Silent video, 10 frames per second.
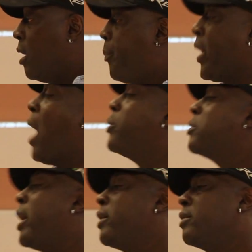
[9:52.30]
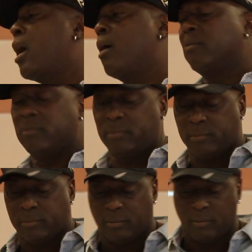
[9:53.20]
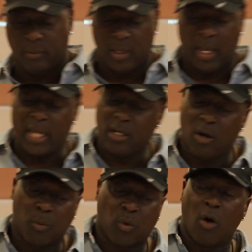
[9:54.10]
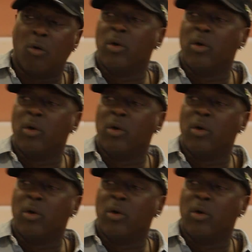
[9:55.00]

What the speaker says: But I was like, no, I know I'm wrong.